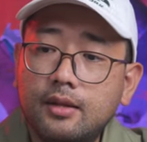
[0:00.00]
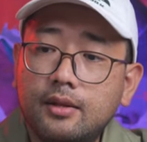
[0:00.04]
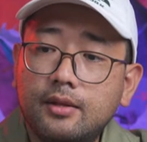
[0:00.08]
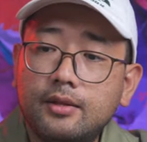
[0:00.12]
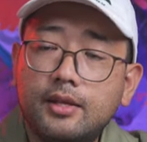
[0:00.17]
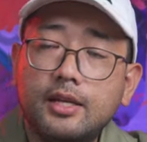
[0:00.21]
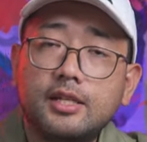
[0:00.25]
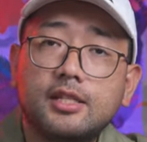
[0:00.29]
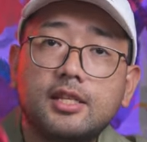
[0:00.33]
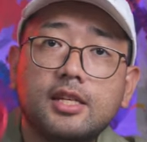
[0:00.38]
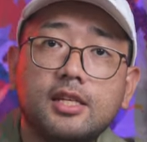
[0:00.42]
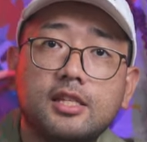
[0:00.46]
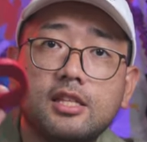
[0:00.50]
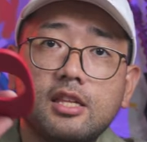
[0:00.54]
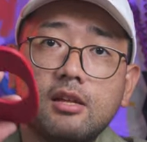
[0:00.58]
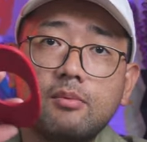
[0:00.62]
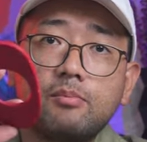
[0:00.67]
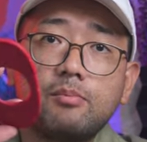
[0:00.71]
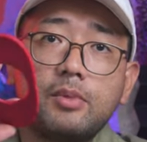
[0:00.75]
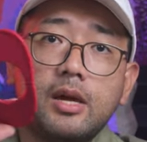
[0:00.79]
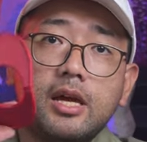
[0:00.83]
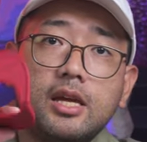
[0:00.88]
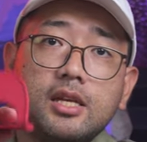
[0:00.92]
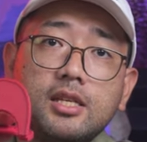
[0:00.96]
This is the
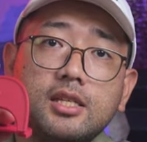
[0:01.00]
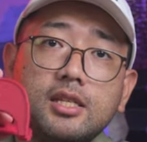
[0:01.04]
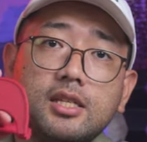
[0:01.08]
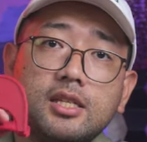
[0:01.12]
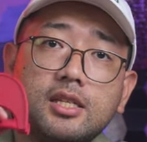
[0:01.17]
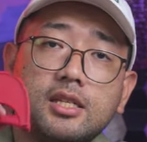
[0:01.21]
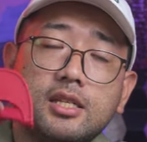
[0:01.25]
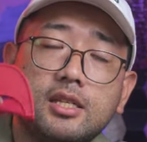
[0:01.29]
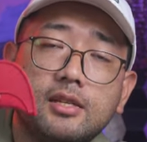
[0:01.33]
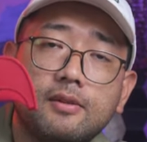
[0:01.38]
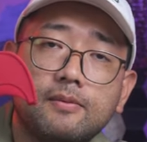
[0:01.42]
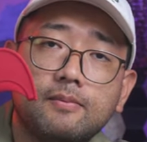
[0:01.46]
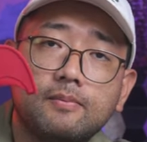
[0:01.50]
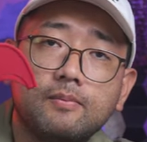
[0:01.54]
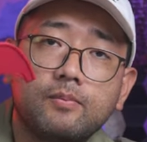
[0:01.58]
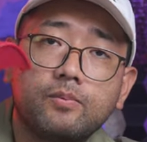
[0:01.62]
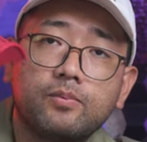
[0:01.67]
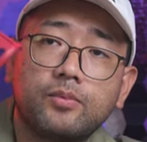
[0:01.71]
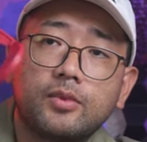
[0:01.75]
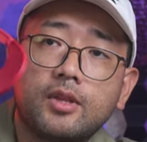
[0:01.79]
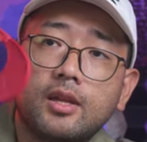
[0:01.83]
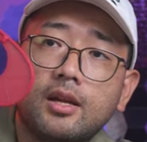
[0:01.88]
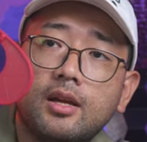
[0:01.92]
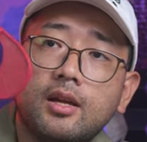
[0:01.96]
base.
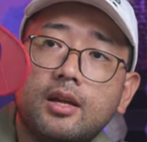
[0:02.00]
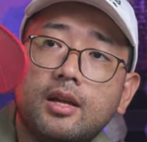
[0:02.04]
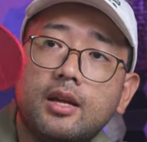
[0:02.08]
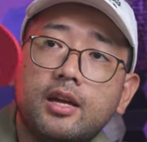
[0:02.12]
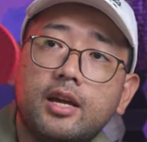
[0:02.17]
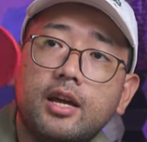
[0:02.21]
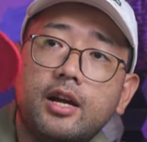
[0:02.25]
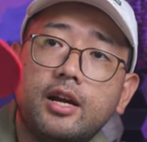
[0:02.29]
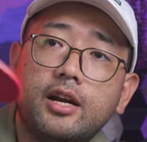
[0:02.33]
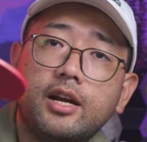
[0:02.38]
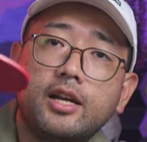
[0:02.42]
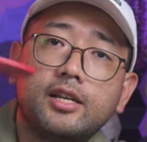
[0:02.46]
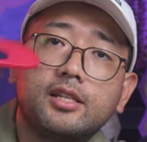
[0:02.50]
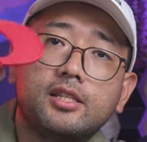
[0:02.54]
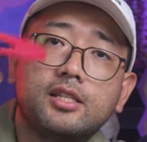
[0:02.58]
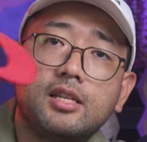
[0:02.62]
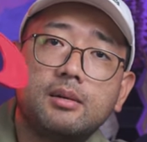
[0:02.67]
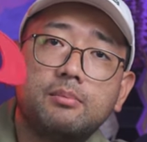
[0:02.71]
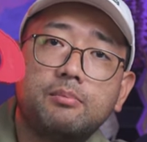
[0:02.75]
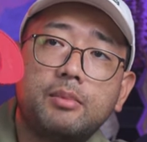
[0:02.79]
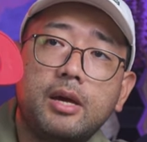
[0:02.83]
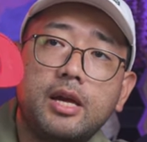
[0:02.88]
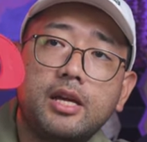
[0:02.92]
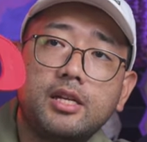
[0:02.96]
Here is
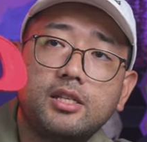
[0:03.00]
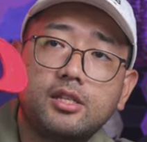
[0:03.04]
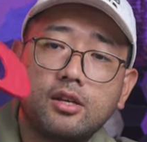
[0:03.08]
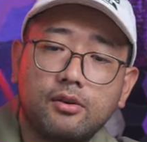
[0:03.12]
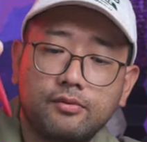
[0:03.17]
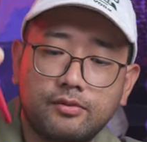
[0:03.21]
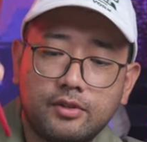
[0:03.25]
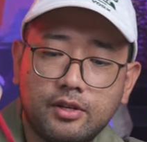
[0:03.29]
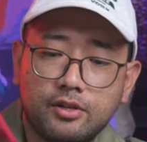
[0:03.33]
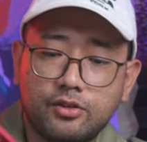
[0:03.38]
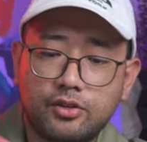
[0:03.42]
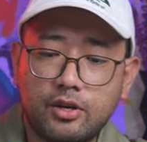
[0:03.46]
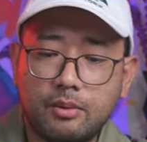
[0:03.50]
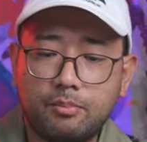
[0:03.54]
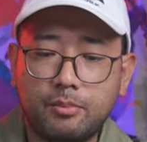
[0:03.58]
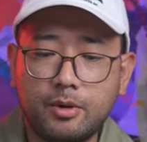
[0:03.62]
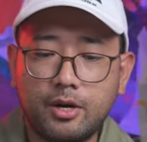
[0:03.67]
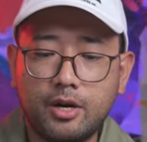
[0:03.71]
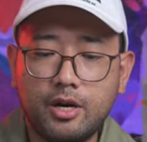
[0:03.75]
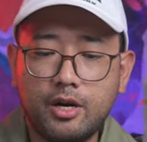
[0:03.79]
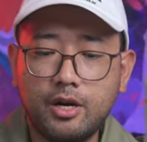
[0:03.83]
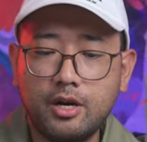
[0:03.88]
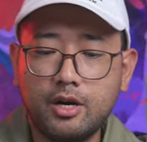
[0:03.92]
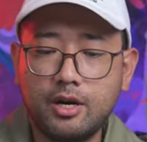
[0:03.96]
the base of the
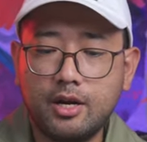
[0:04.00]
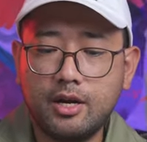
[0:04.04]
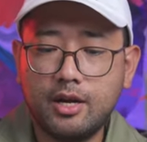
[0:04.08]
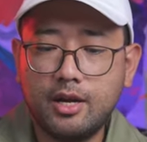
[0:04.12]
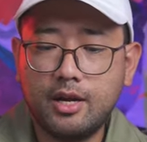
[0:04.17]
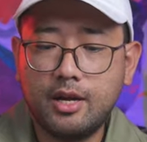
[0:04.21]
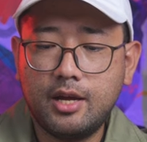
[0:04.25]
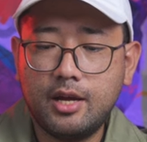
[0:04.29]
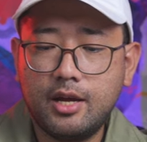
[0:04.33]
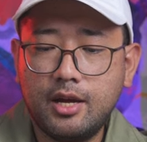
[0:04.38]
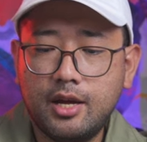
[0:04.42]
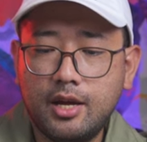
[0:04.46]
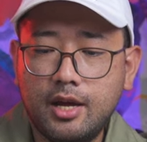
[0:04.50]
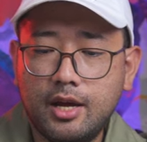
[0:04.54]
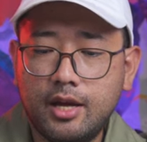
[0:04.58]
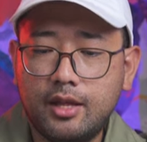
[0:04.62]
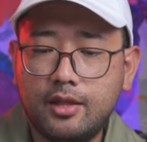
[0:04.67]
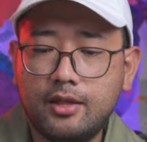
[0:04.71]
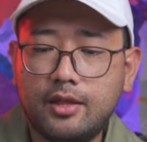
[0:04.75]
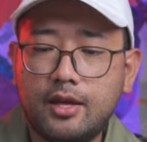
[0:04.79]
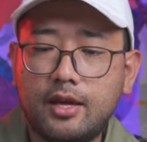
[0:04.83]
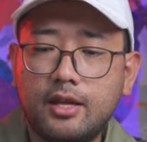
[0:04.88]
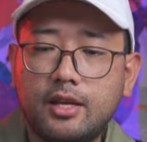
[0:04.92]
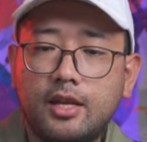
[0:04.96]
dripper,
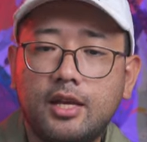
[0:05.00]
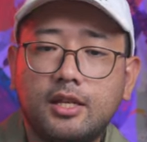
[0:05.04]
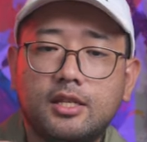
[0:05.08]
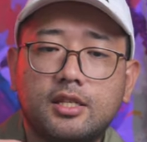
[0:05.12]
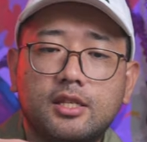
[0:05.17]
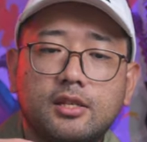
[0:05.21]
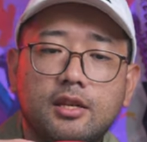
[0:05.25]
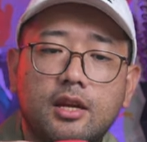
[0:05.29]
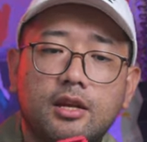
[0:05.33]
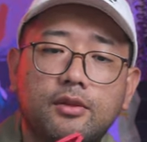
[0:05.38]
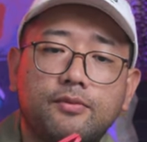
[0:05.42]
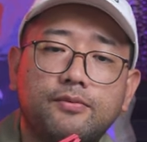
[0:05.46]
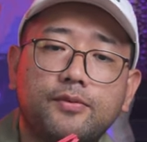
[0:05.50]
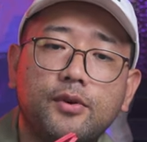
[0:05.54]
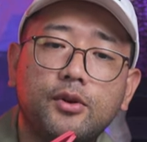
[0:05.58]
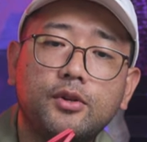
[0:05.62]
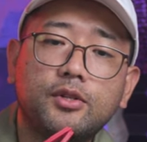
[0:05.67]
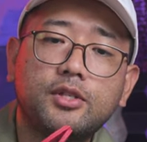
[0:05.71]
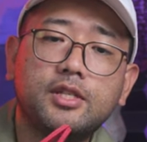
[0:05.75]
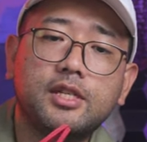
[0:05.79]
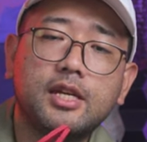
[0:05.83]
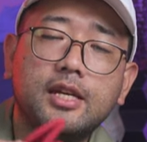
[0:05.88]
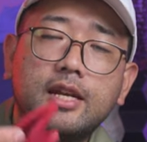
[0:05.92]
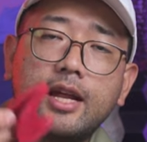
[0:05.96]
and then it
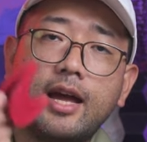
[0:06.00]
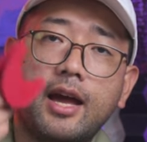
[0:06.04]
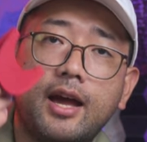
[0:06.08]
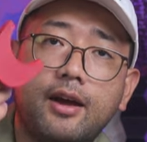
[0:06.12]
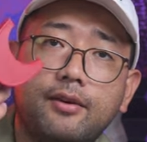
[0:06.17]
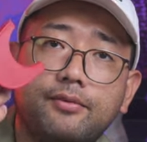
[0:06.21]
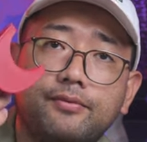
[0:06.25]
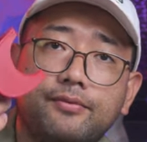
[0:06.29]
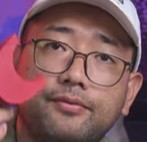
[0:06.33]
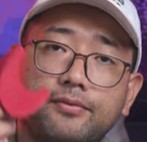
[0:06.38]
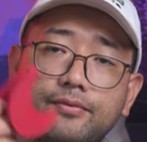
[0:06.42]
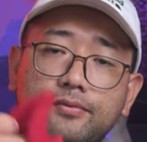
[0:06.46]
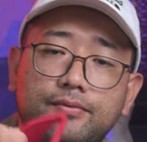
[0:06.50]
folds in half.